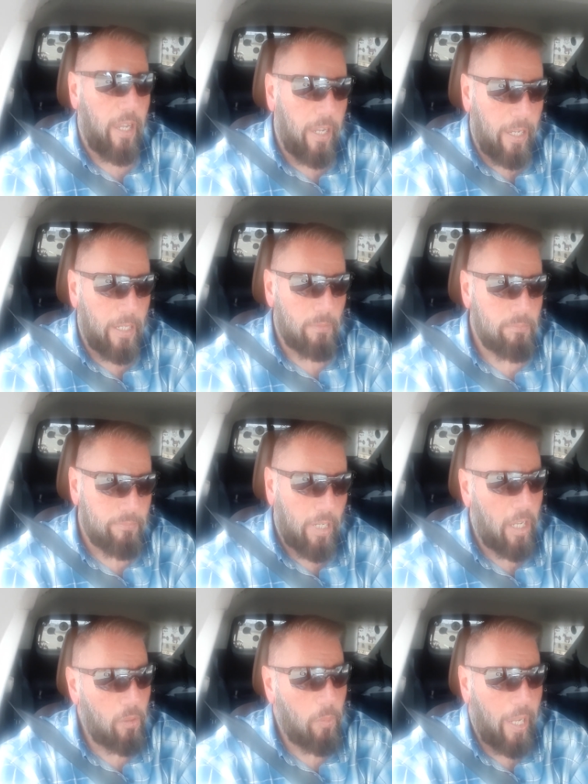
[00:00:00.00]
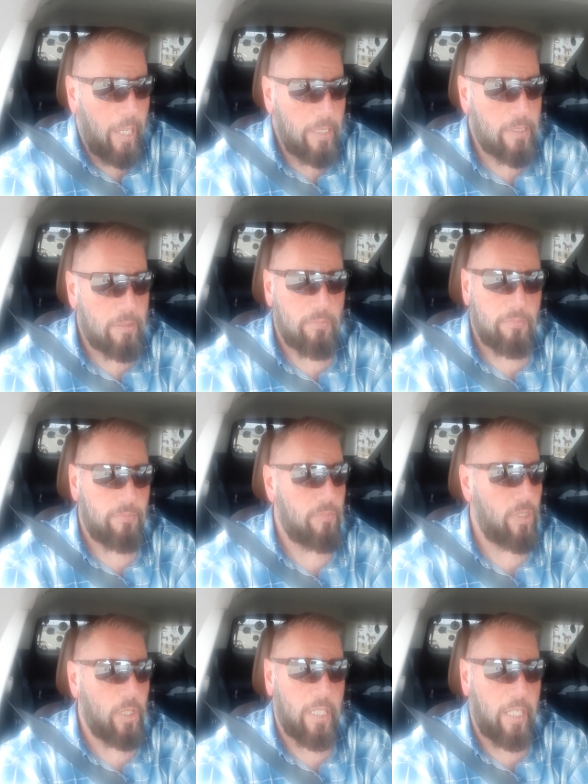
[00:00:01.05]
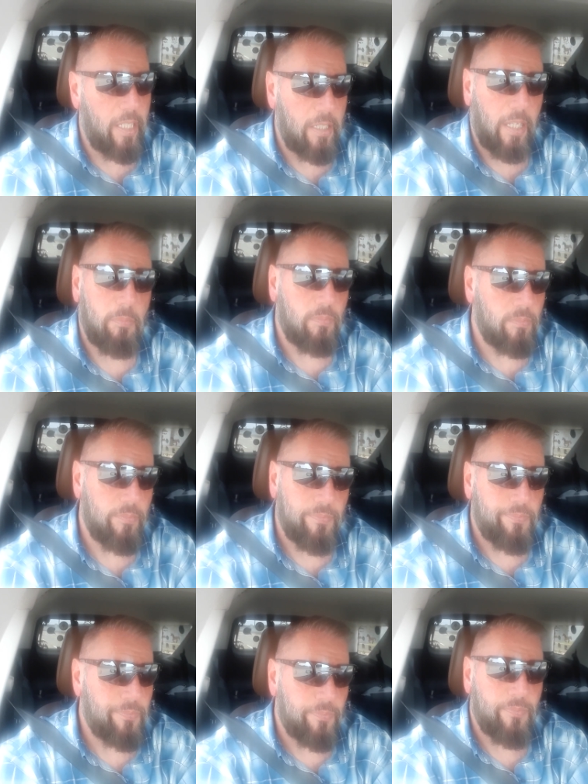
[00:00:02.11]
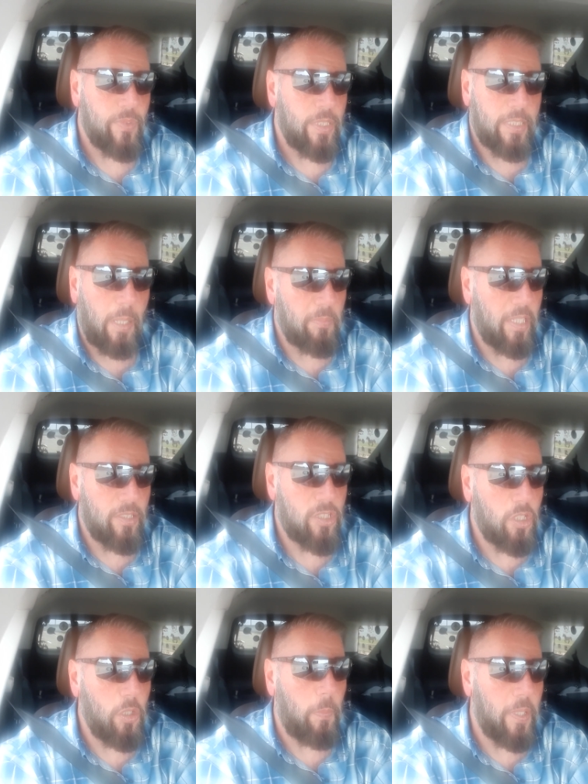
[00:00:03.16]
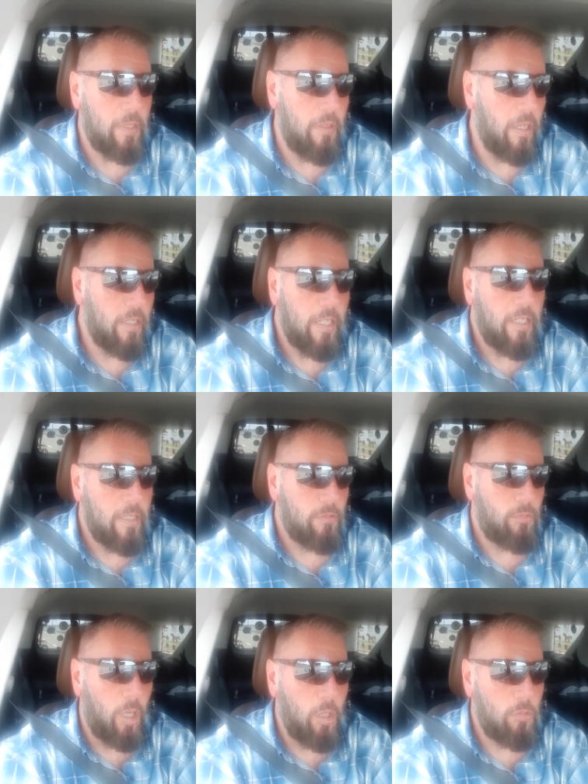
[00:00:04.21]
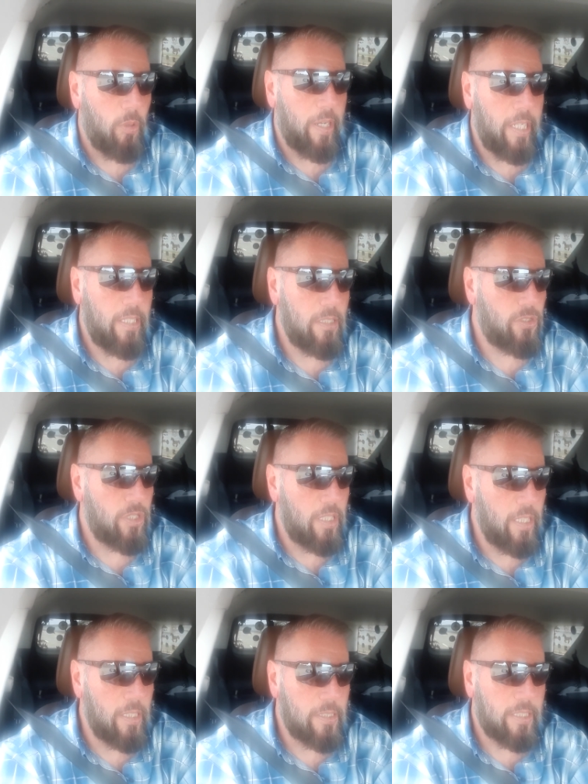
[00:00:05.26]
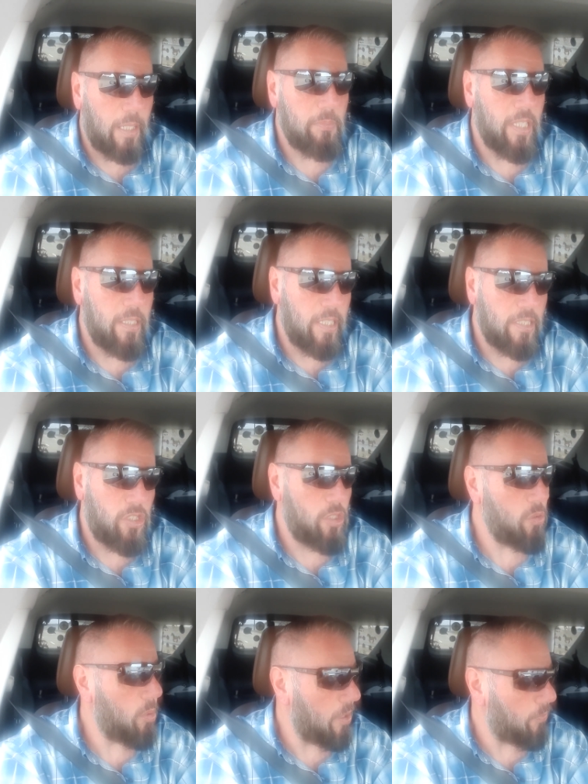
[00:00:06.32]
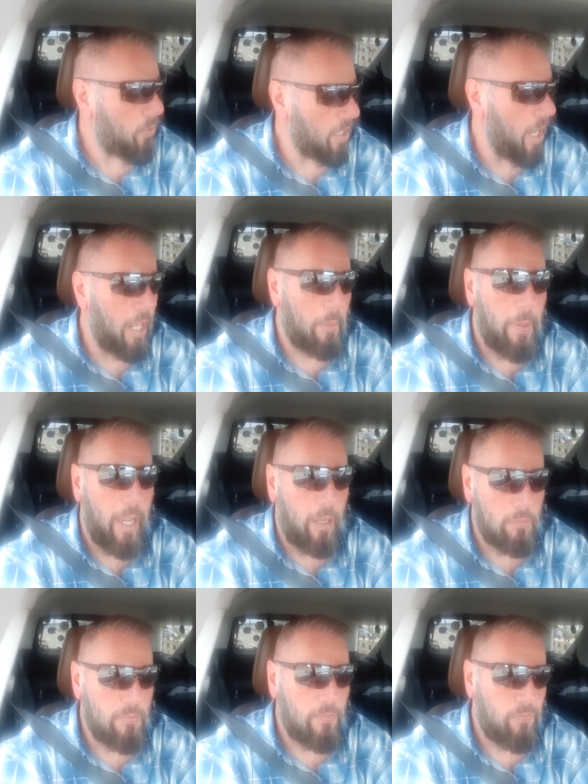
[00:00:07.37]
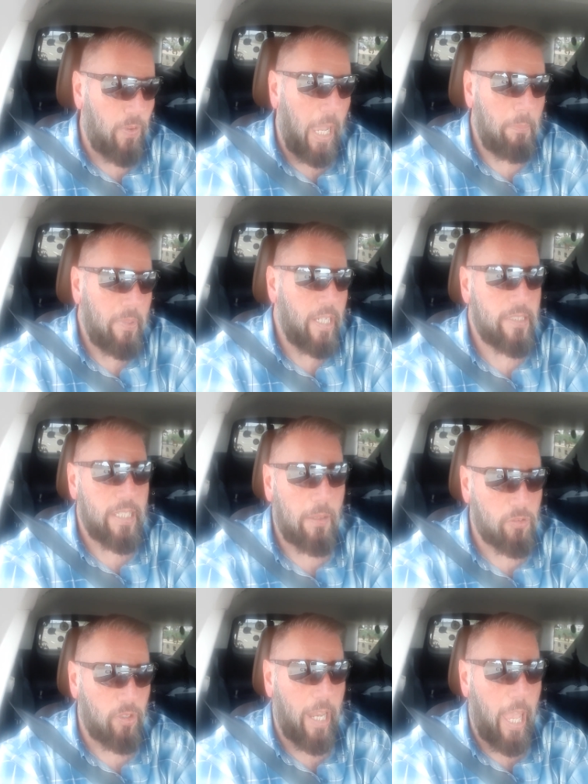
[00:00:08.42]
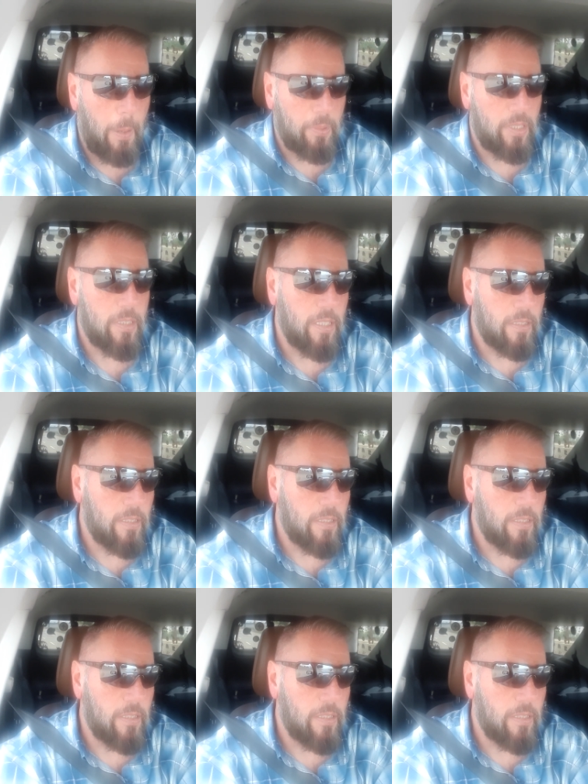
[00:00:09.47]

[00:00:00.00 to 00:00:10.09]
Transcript: Uh, otherwise, you could end up something stupid road rage is something that you would have forgot about five minutes after it happened.